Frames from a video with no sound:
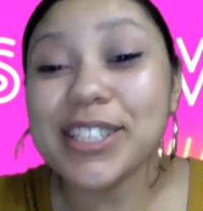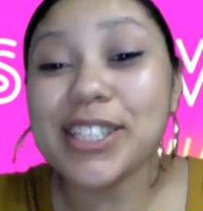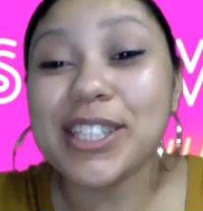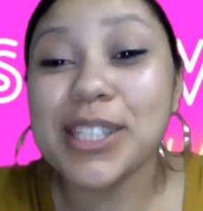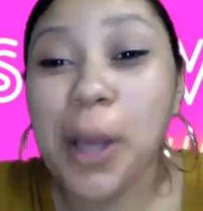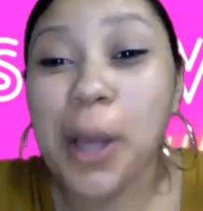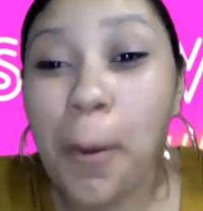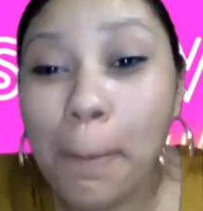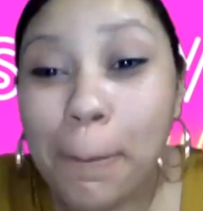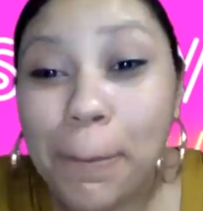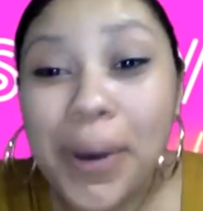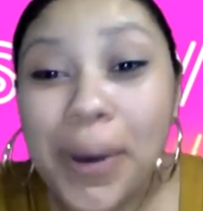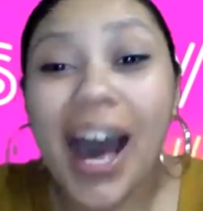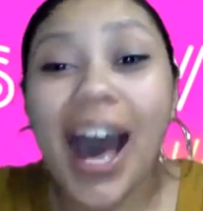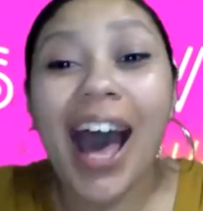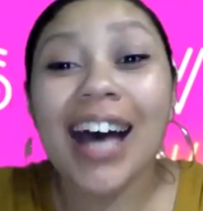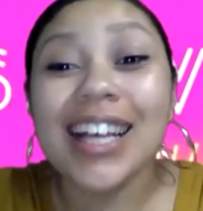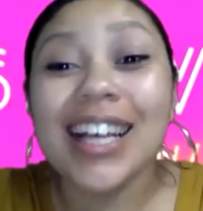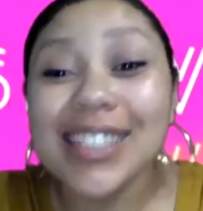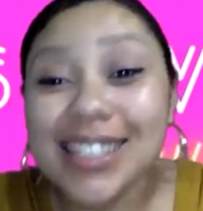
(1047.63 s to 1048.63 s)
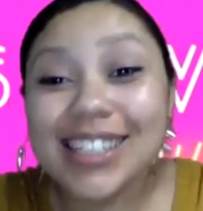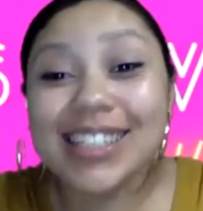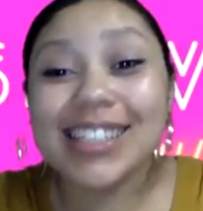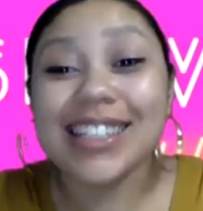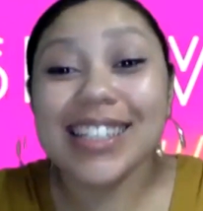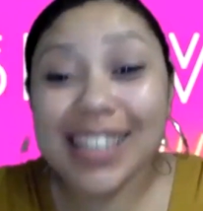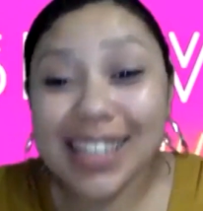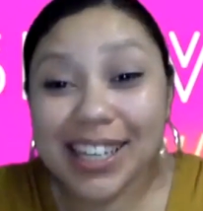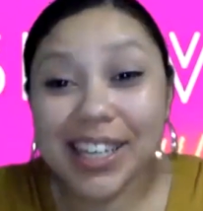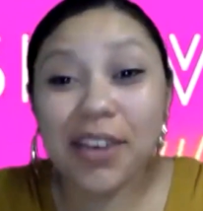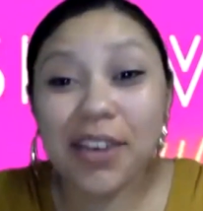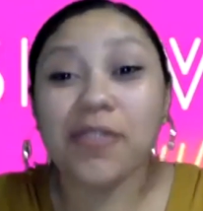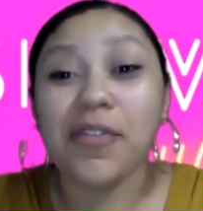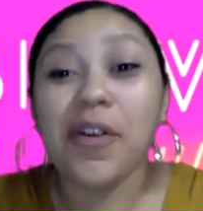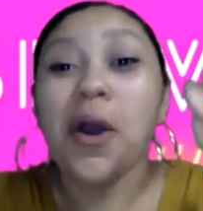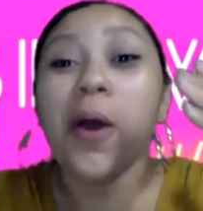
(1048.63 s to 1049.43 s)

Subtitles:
is some positive.